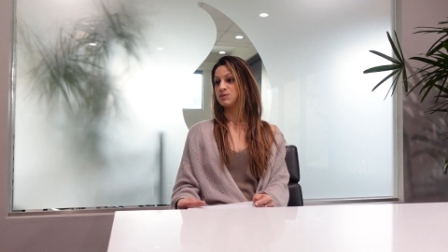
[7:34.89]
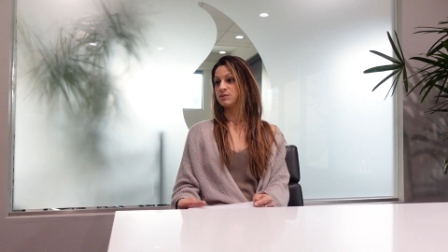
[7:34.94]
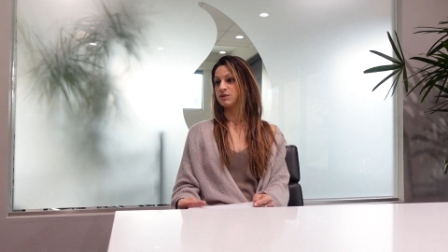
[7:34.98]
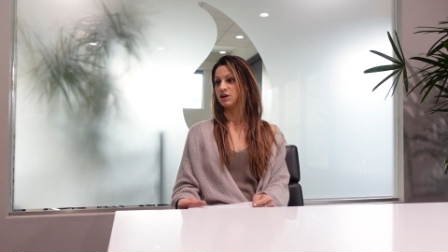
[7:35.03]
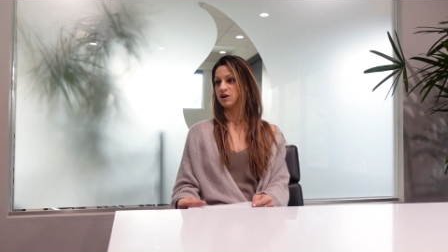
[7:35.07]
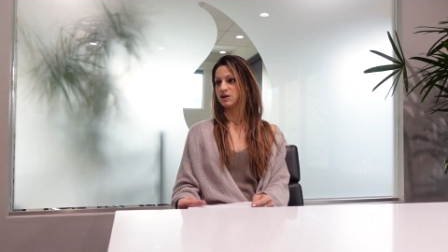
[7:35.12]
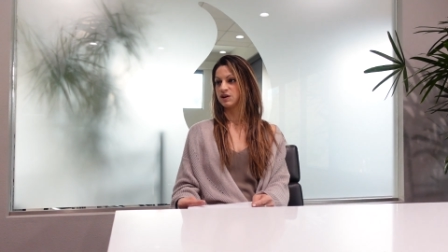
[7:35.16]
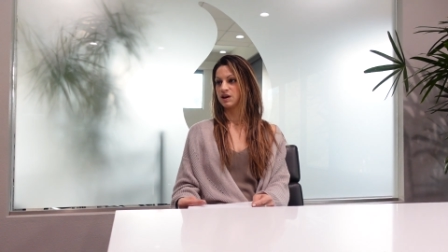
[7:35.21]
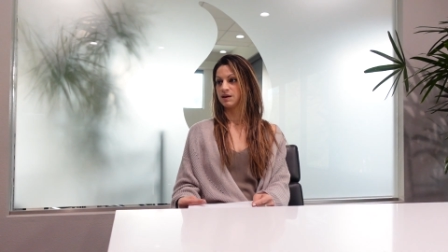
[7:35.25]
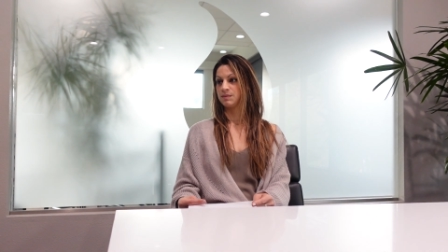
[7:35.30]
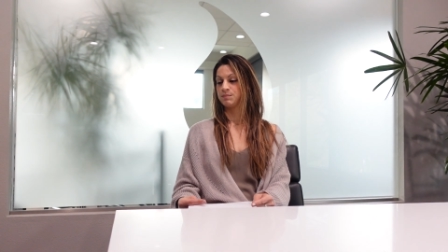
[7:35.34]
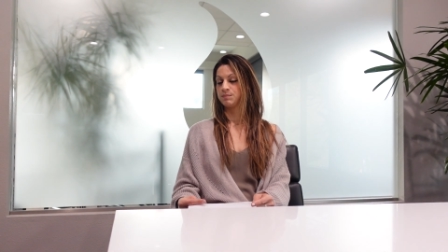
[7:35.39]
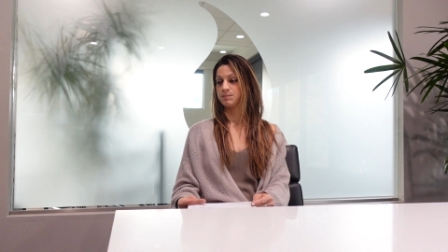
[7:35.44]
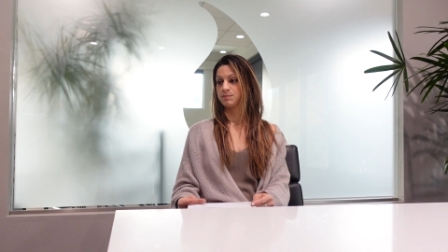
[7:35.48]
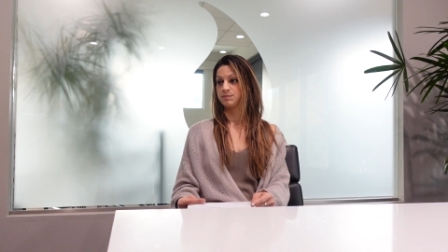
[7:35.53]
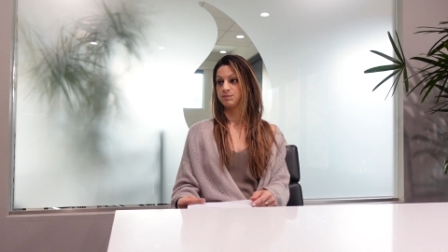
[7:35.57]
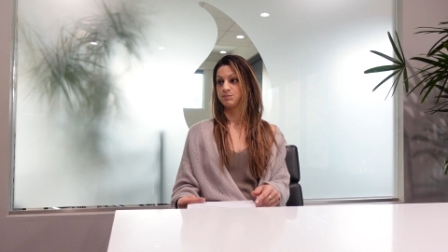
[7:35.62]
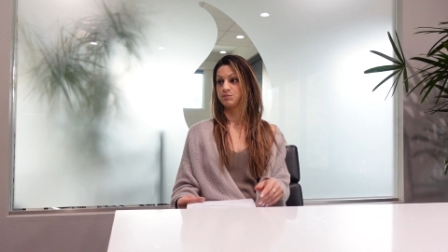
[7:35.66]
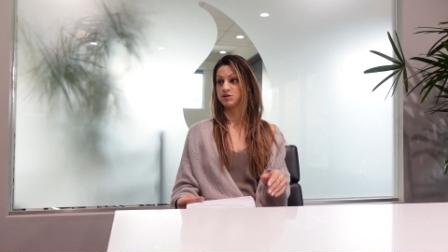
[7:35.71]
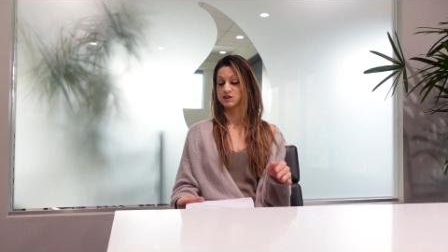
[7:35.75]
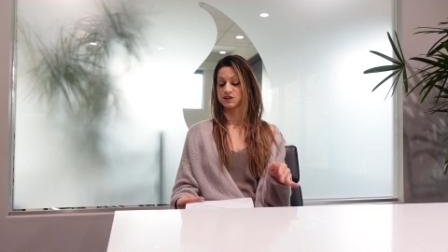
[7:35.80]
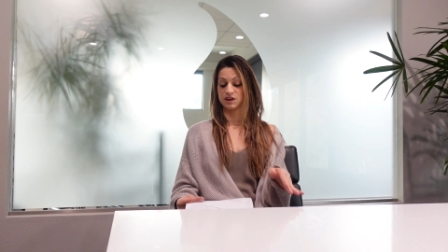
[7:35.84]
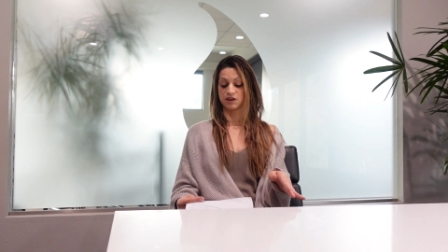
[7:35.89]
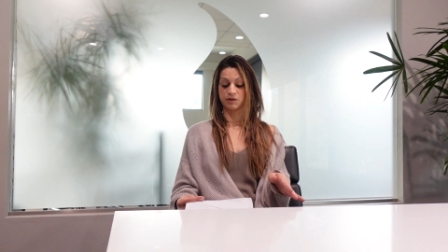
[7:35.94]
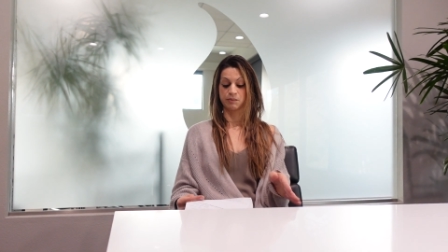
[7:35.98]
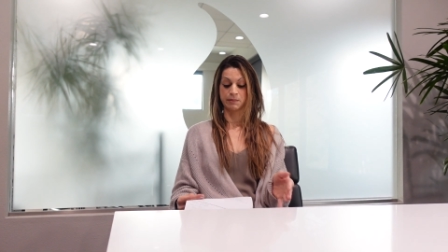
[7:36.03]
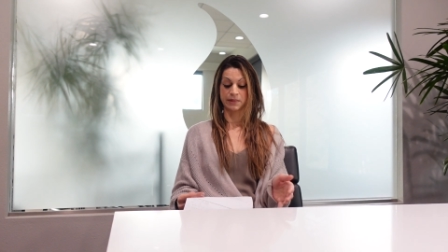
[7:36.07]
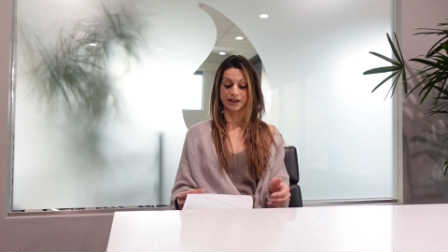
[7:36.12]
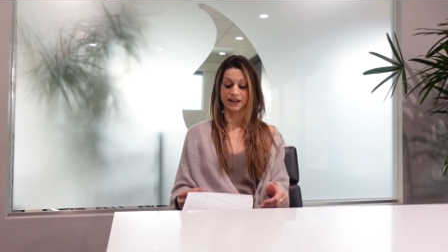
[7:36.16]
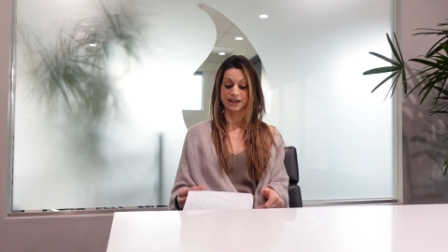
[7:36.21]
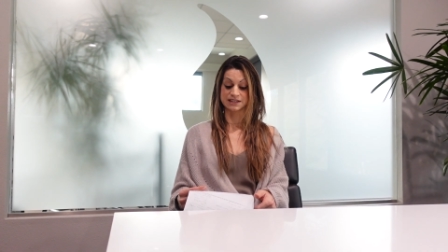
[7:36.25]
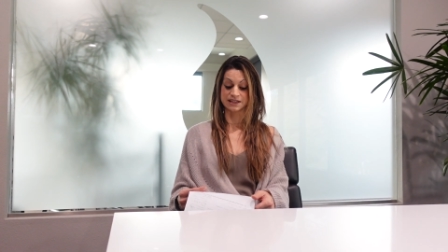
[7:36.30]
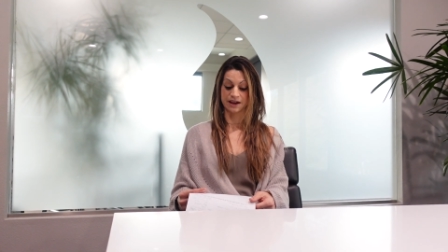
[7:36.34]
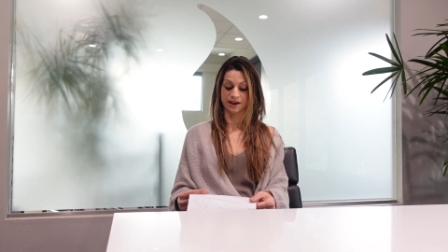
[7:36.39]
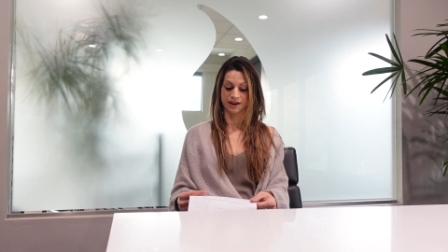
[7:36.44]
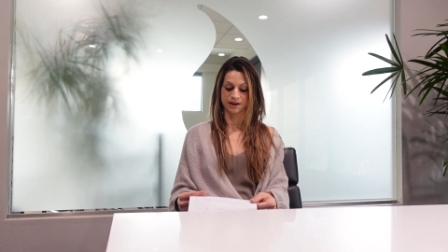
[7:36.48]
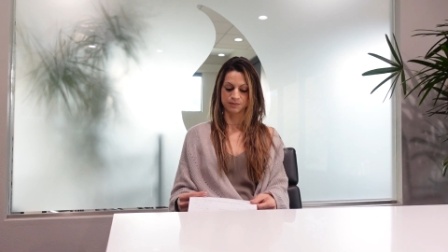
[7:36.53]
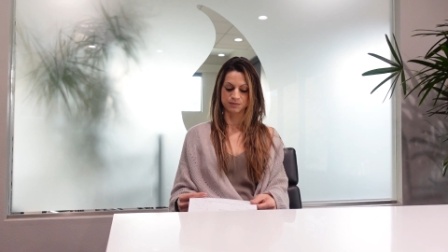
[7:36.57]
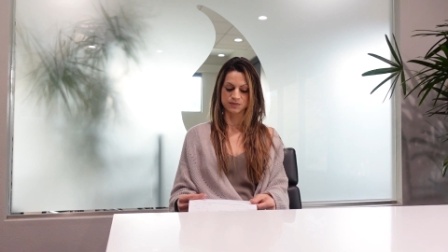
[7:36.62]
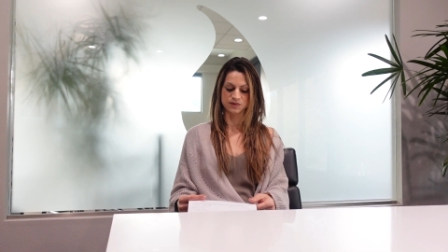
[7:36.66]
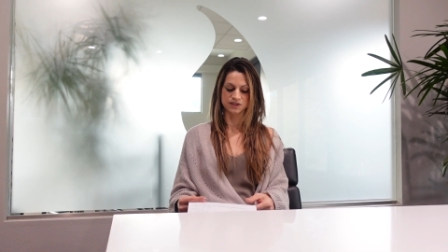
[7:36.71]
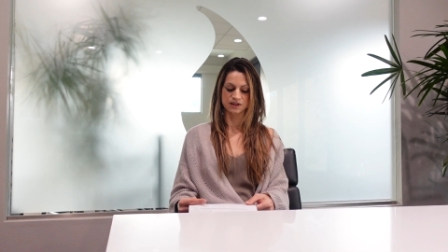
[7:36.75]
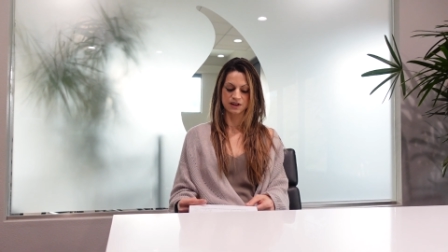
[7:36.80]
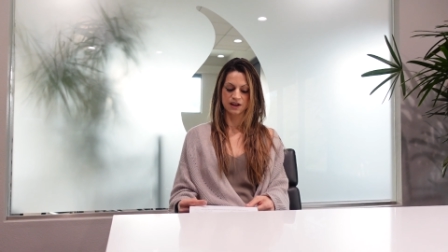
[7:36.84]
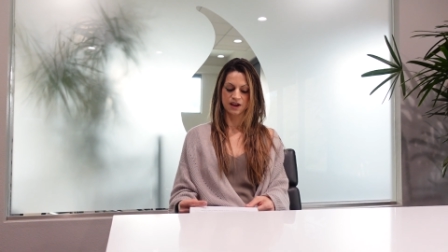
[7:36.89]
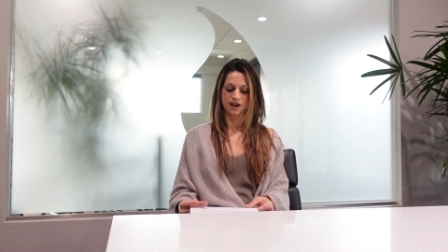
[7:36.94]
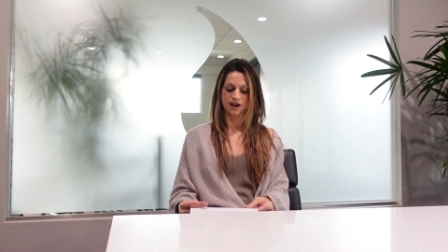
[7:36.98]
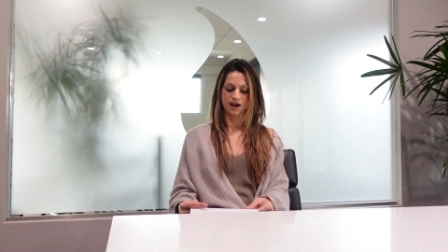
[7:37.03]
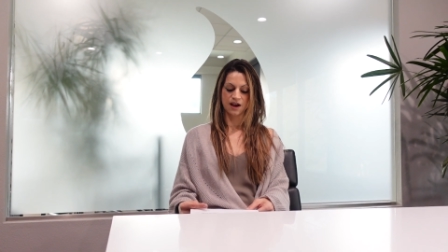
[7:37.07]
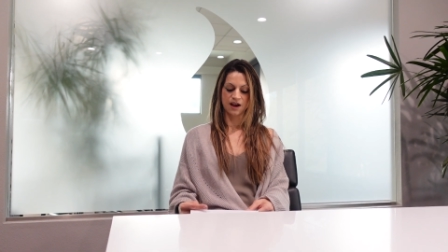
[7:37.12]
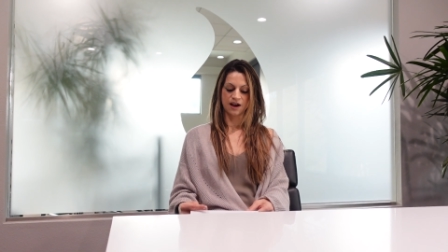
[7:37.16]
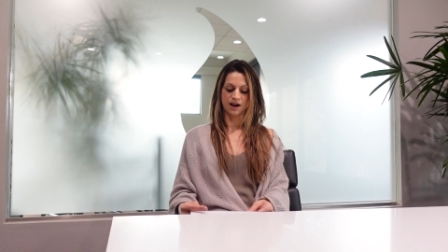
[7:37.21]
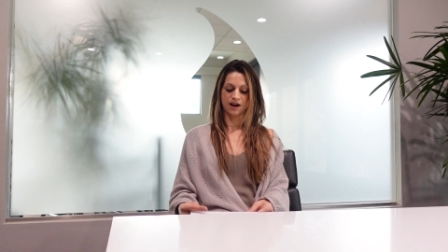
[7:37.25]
America, Brazil many times. Okay.